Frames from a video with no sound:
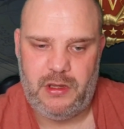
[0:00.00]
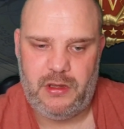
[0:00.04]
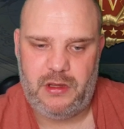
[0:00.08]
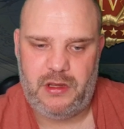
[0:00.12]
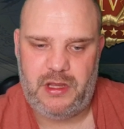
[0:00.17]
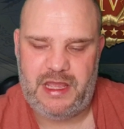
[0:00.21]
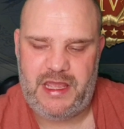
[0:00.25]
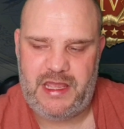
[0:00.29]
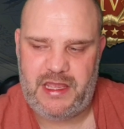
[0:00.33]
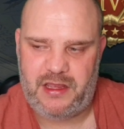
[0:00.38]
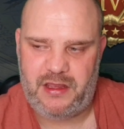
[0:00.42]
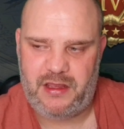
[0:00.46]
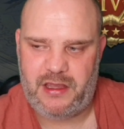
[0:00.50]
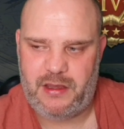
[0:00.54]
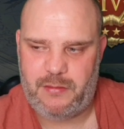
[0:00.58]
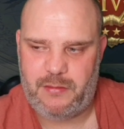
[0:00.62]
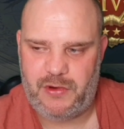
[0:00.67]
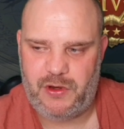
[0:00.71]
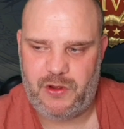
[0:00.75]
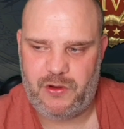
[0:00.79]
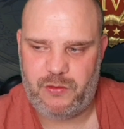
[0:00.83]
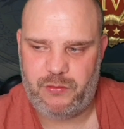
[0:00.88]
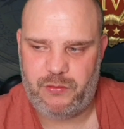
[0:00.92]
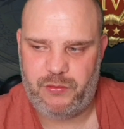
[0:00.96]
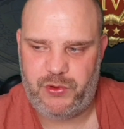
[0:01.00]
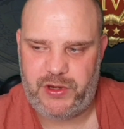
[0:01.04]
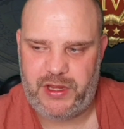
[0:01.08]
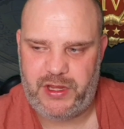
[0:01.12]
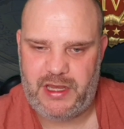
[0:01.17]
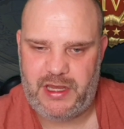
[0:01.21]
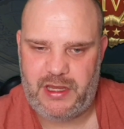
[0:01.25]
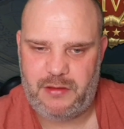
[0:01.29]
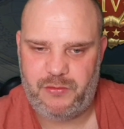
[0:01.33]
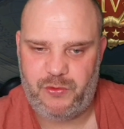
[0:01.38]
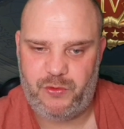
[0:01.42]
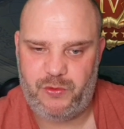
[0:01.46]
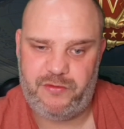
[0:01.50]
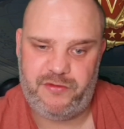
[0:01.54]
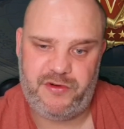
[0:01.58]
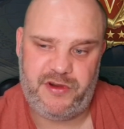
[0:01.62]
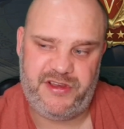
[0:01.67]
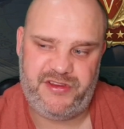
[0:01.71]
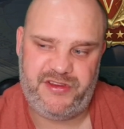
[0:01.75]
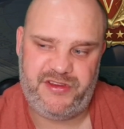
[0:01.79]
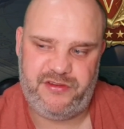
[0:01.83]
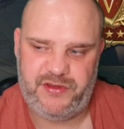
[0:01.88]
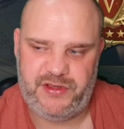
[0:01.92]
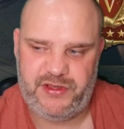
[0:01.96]
he can come along and put it up, or
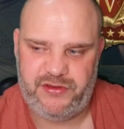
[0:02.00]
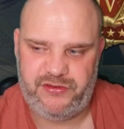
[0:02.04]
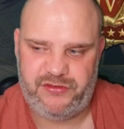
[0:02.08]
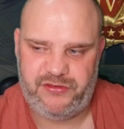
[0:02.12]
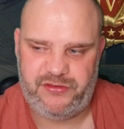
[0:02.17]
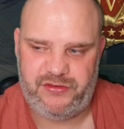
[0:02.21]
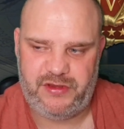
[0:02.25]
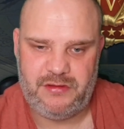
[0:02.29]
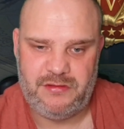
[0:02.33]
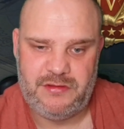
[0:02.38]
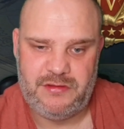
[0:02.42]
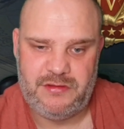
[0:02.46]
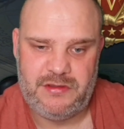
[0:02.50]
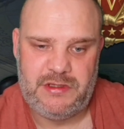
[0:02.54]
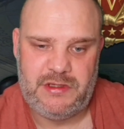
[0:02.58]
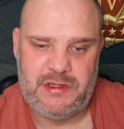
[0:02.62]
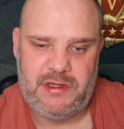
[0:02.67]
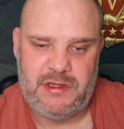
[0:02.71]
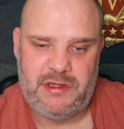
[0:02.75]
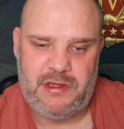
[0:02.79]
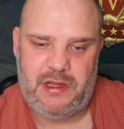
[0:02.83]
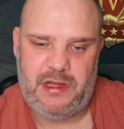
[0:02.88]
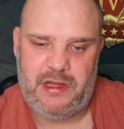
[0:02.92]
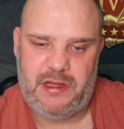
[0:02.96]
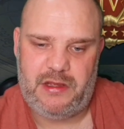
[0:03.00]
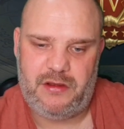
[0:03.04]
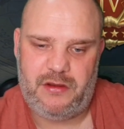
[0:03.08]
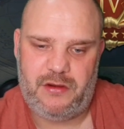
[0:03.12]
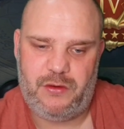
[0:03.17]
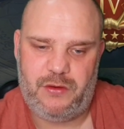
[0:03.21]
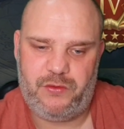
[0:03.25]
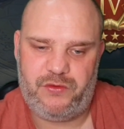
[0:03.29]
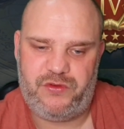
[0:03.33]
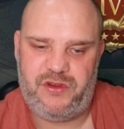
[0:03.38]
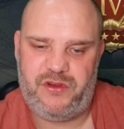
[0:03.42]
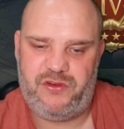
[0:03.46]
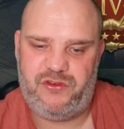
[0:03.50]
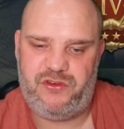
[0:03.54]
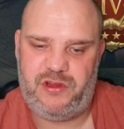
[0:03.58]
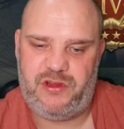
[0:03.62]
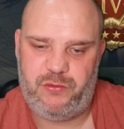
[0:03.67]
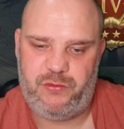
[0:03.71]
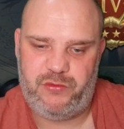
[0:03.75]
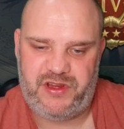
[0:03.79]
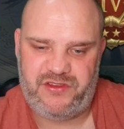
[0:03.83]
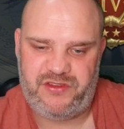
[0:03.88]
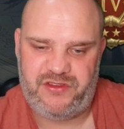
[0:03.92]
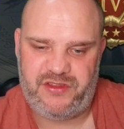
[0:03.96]
vice versa. Also, she
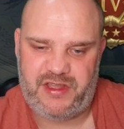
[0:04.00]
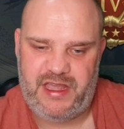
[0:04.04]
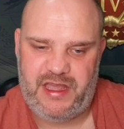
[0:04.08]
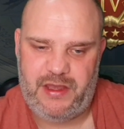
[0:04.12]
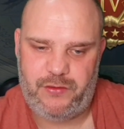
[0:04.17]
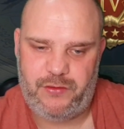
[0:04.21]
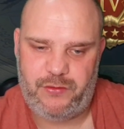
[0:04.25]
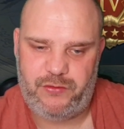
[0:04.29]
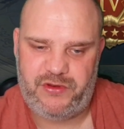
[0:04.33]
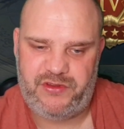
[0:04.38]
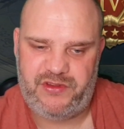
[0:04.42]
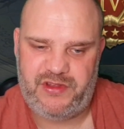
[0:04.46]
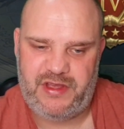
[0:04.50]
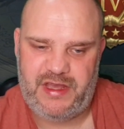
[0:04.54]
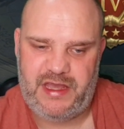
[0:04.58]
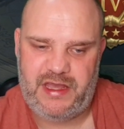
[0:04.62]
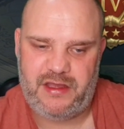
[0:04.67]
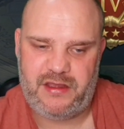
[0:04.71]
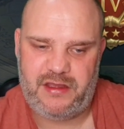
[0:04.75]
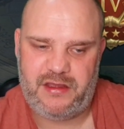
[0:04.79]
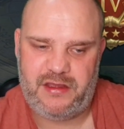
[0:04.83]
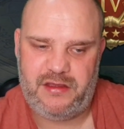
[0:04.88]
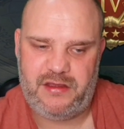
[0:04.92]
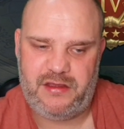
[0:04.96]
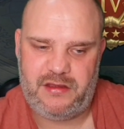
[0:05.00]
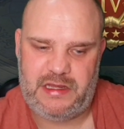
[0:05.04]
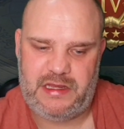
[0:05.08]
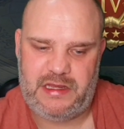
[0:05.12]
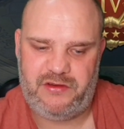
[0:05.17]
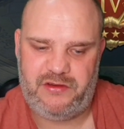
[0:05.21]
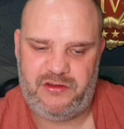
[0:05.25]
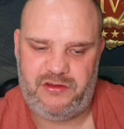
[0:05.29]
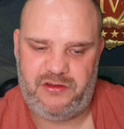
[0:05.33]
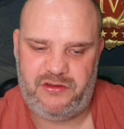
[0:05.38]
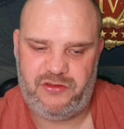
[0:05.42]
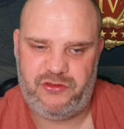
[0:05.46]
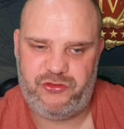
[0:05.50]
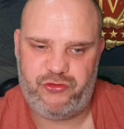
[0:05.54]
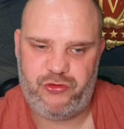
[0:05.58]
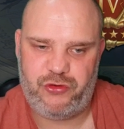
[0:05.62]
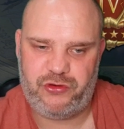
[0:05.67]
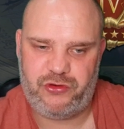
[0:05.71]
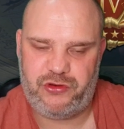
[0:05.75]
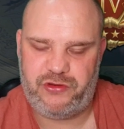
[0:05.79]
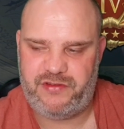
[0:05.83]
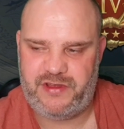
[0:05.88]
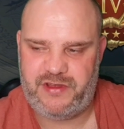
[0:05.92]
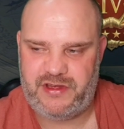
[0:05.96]
brings the counter attack, and she's a
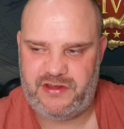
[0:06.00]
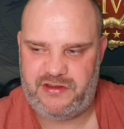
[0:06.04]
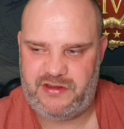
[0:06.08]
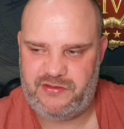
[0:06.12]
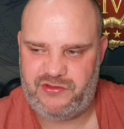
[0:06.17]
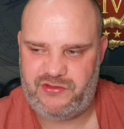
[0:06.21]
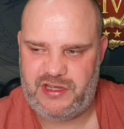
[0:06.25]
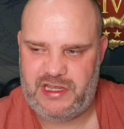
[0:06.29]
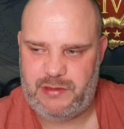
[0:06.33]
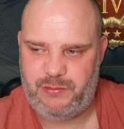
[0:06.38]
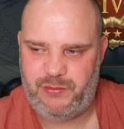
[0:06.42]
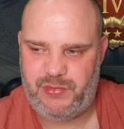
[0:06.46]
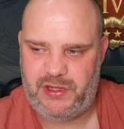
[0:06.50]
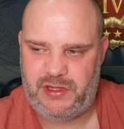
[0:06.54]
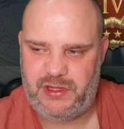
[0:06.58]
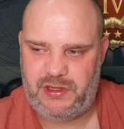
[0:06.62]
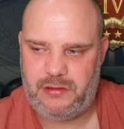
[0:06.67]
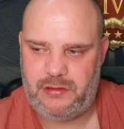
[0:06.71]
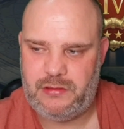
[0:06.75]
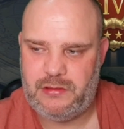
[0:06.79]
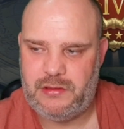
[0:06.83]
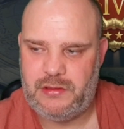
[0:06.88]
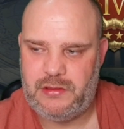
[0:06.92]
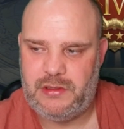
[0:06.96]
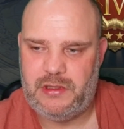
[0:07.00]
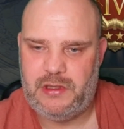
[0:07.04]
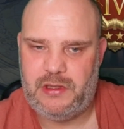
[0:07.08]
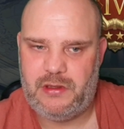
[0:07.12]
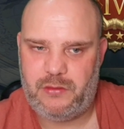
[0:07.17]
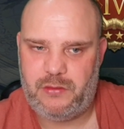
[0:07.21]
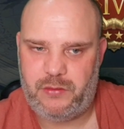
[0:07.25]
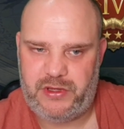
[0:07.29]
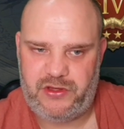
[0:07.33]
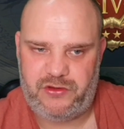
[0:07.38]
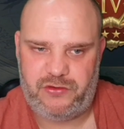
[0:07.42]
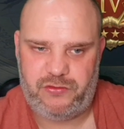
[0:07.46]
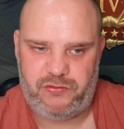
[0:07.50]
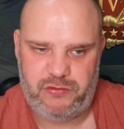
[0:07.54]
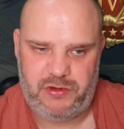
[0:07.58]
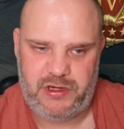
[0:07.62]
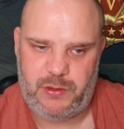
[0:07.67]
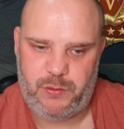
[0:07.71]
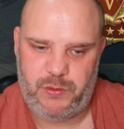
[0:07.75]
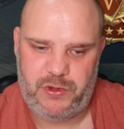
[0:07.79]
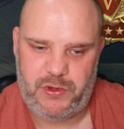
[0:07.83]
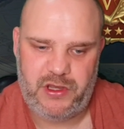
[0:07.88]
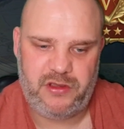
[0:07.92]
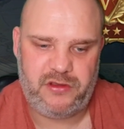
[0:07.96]
strong defensive champion, which
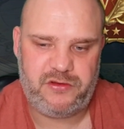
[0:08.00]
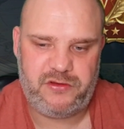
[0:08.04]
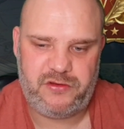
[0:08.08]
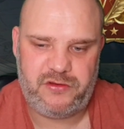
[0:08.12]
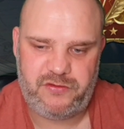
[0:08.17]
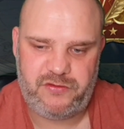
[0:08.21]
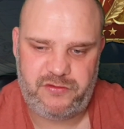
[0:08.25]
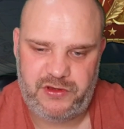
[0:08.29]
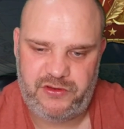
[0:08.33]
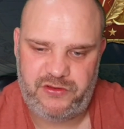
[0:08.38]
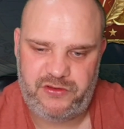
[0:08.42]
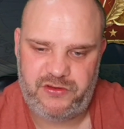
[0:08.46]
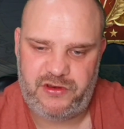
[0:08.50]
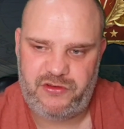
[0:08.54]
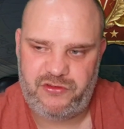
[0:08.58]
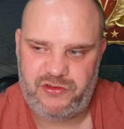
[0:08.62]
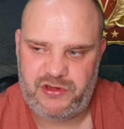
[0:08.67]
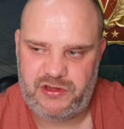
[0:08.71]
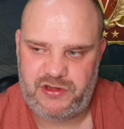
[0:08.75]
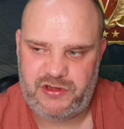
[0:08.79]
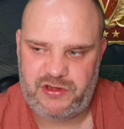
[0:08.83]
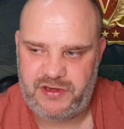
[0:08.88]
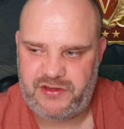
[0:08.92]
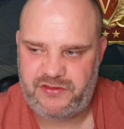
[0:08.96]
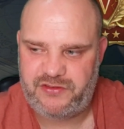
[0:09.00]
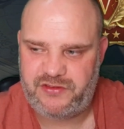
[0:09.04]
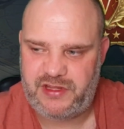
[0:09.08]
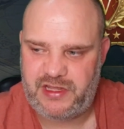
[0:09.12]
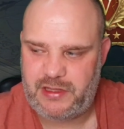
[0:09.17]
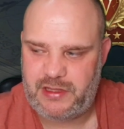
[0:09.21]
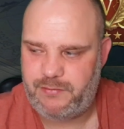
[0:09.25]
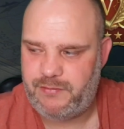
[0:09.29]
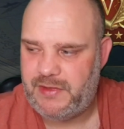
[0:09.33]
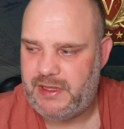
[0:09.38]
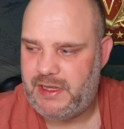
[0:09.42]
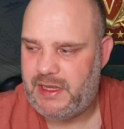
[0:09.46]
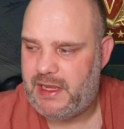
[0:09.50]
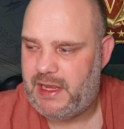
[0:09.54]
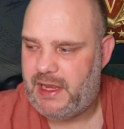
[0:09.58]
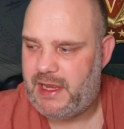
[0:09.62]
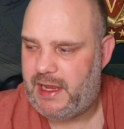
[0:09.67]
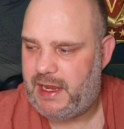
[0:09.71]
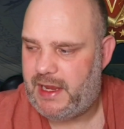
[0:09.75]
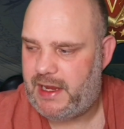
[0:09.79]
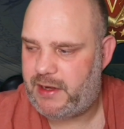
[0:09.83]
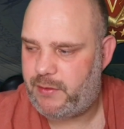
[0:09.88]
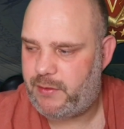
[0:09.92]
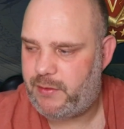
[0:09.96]
really works for the synergy for this team.
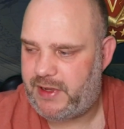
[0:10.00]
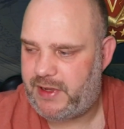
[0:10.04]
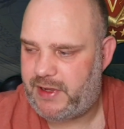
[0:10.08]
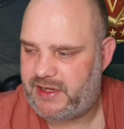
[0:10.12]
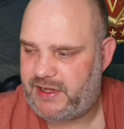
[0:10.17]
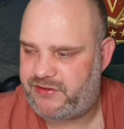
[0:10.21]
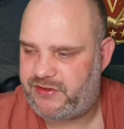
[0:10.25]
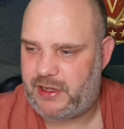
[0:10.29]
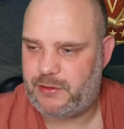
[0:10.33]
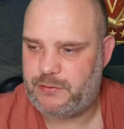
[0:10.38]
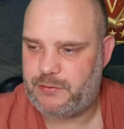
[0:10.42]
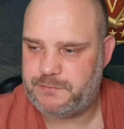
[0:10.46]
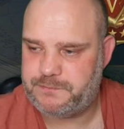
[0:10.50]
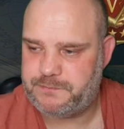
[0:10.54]
Anyway, so